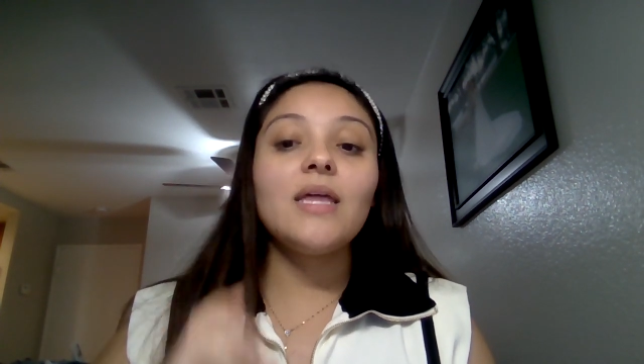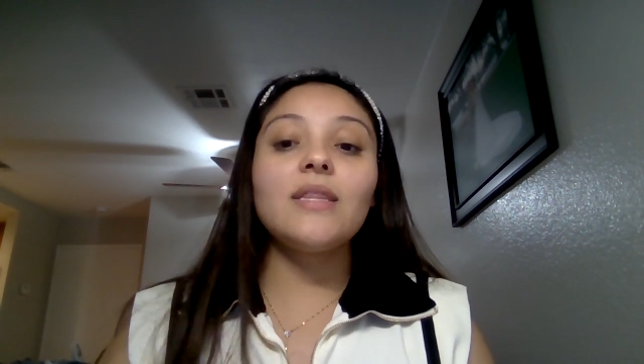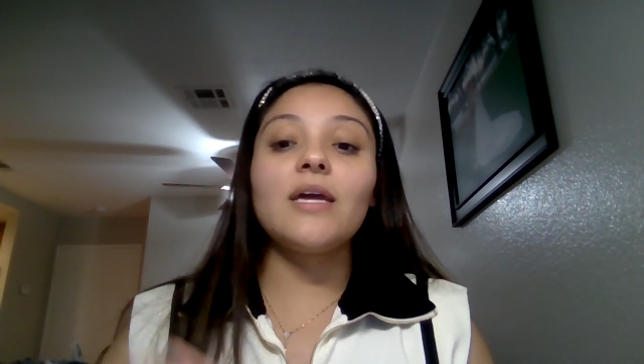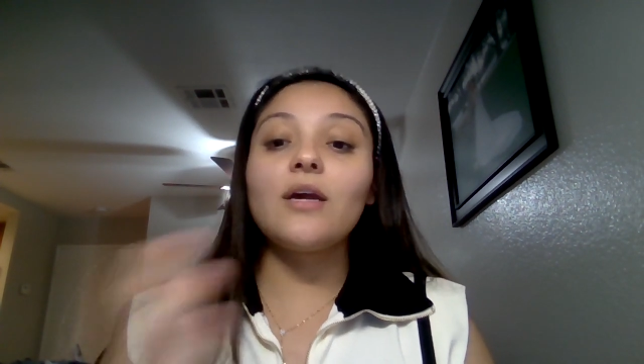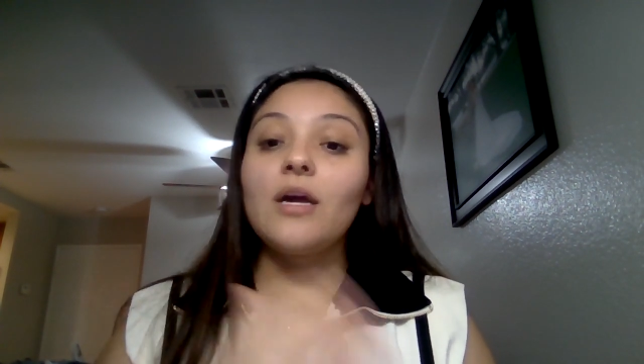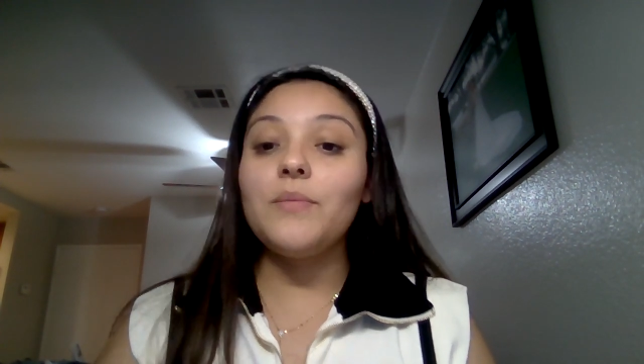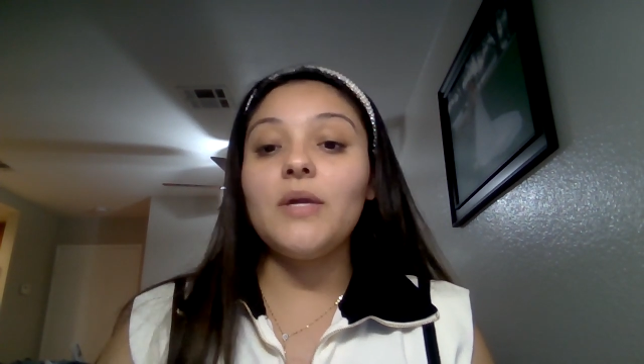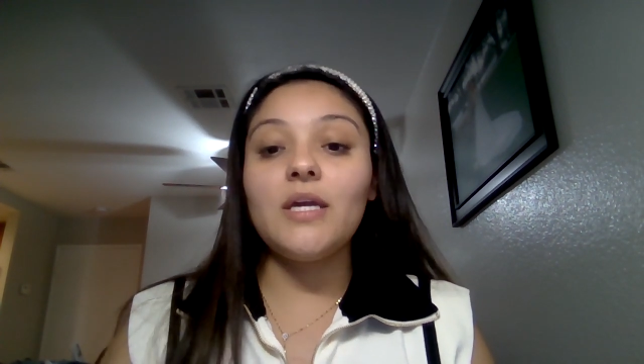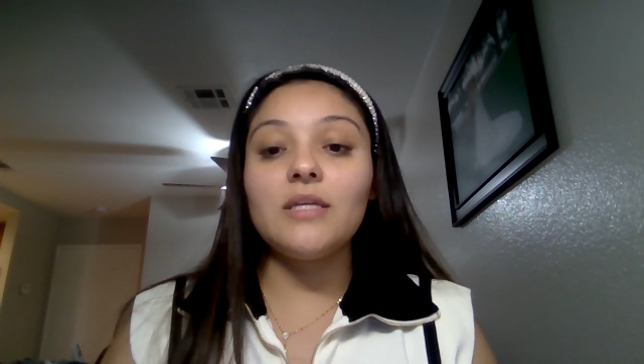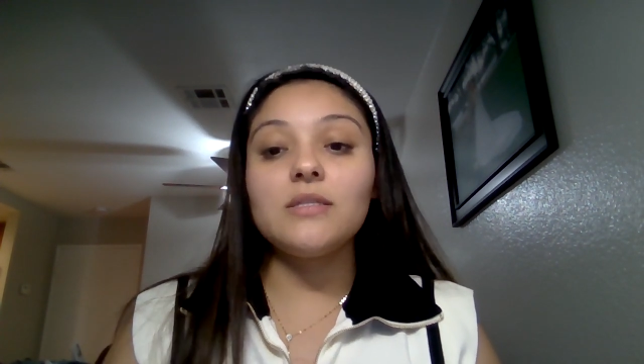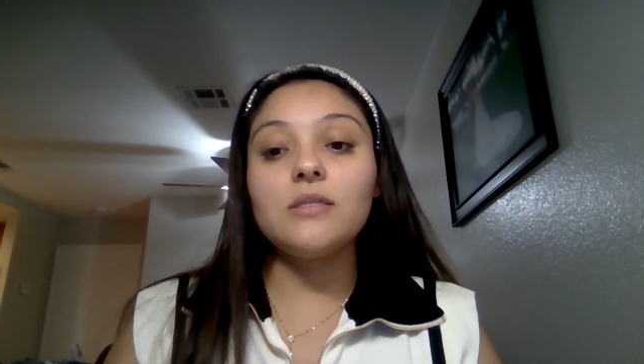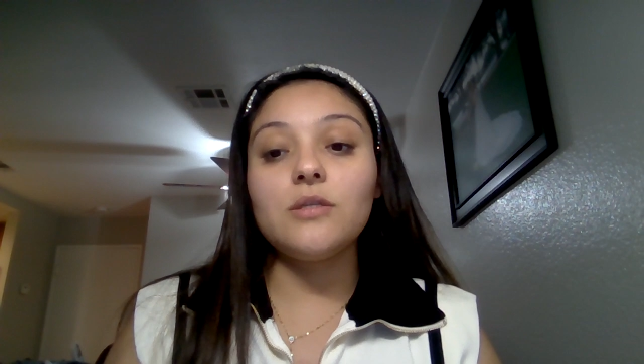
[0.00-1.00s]
that are coming
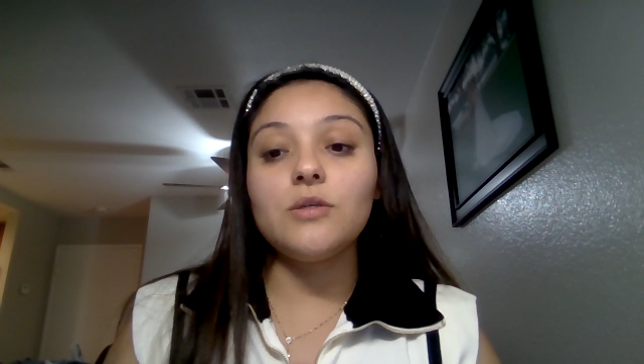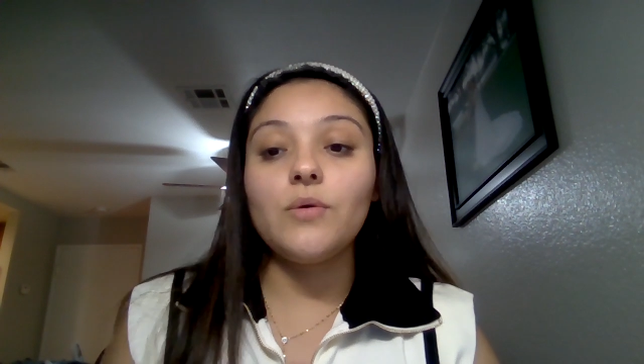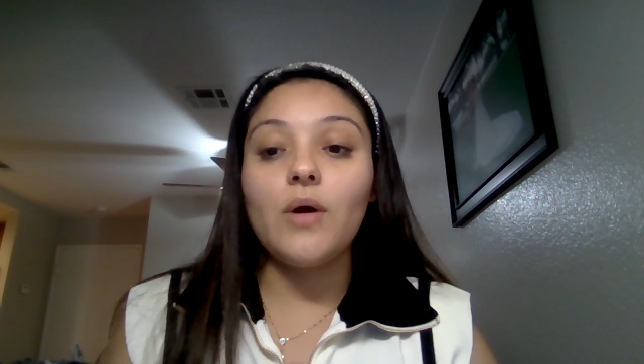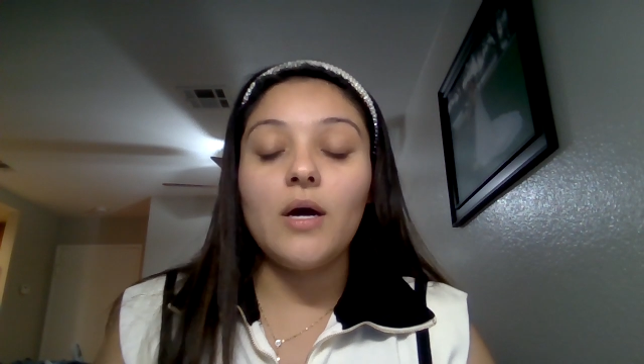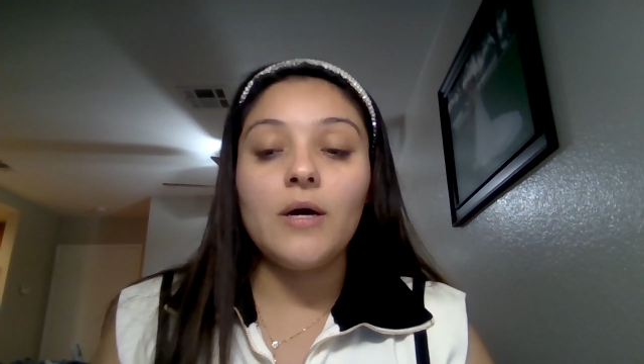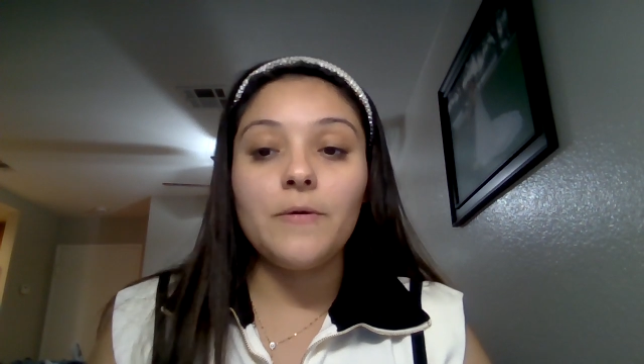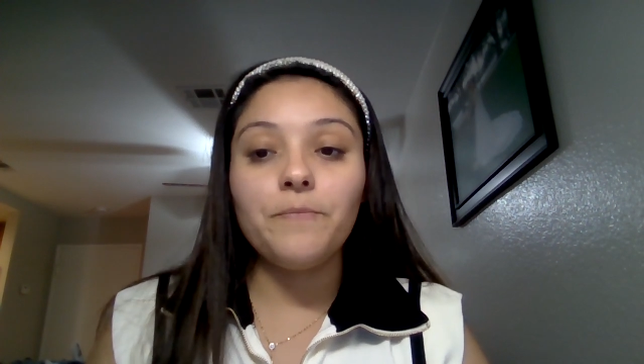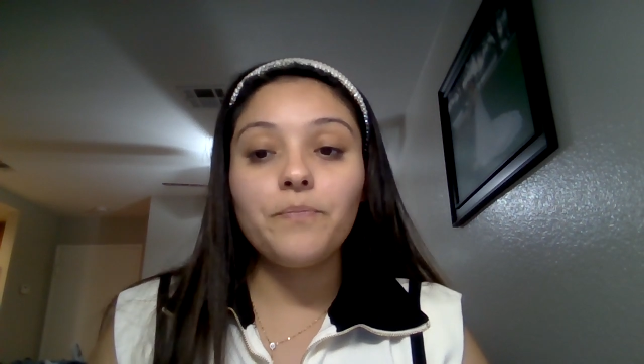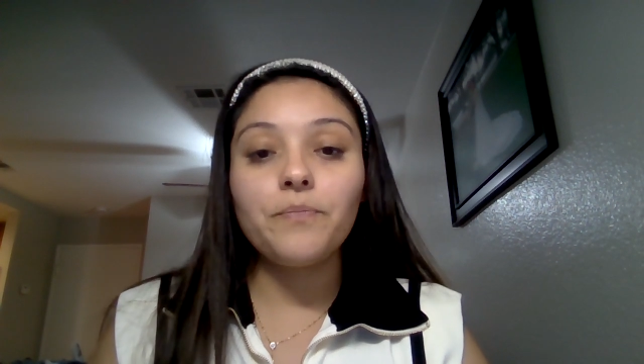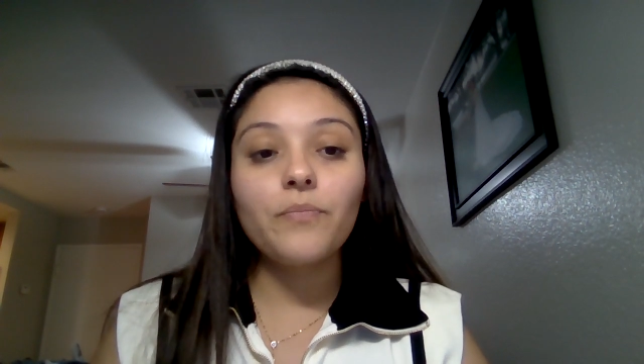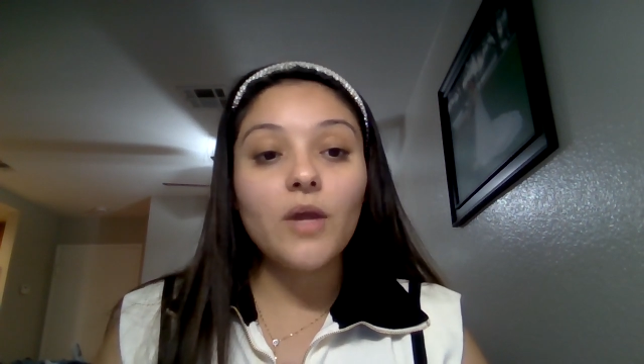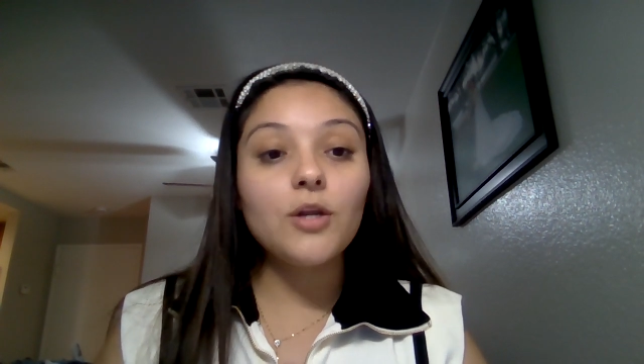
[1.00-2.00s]
into
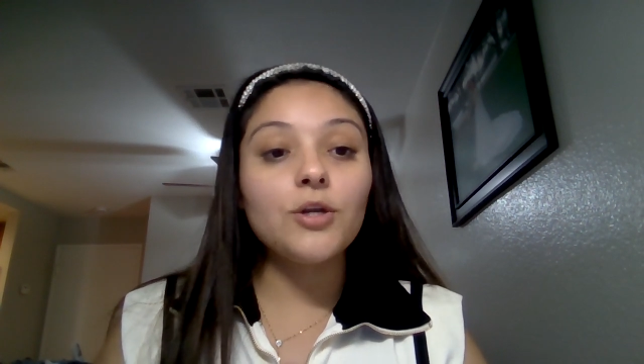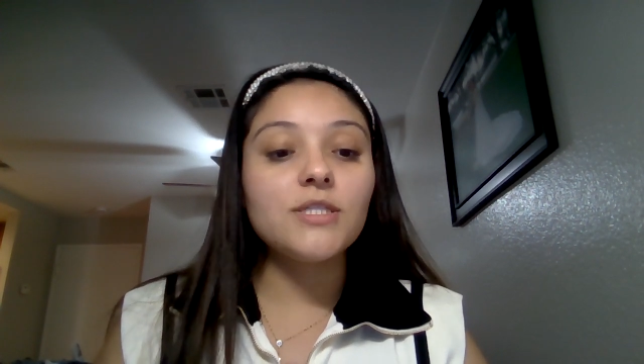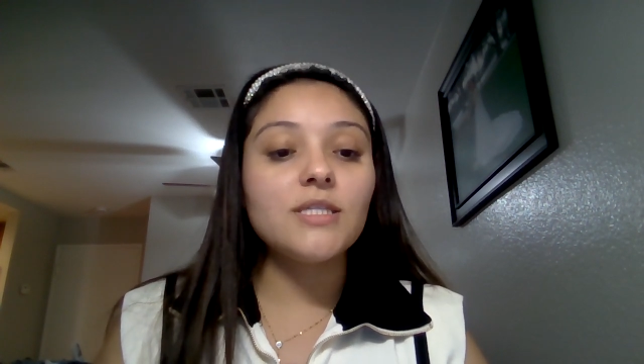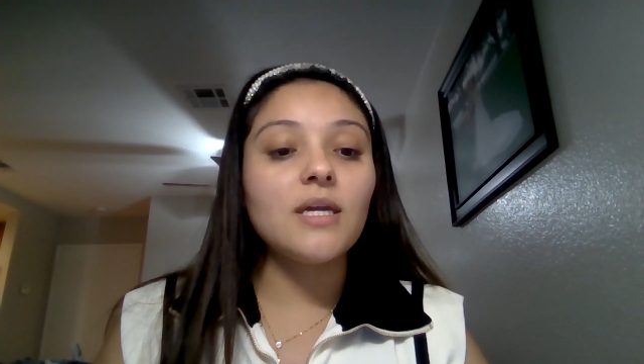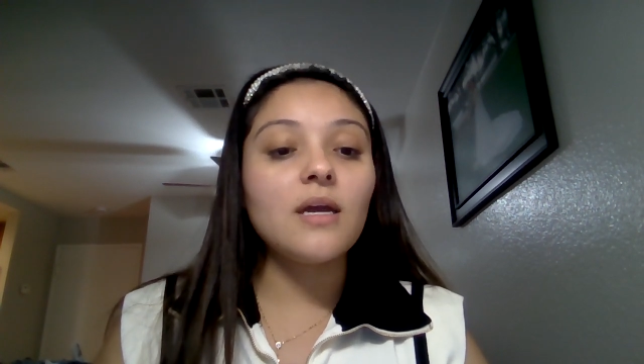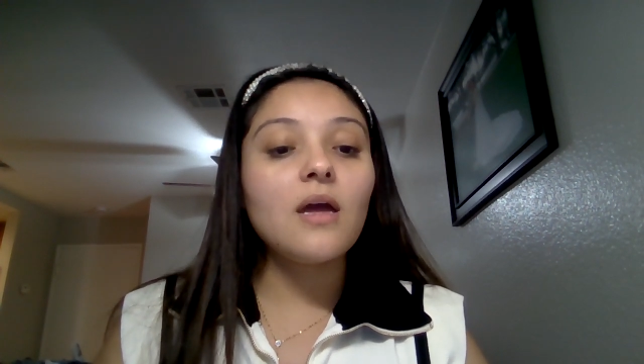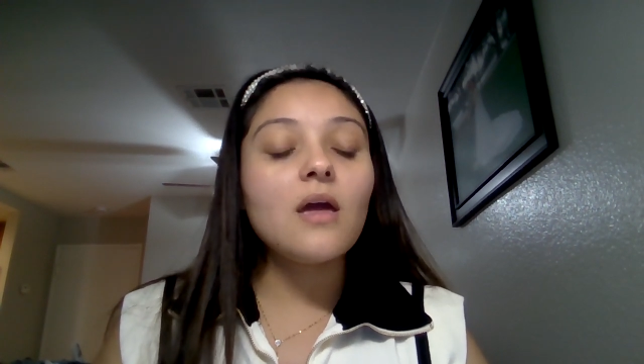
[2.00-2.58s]
nursing.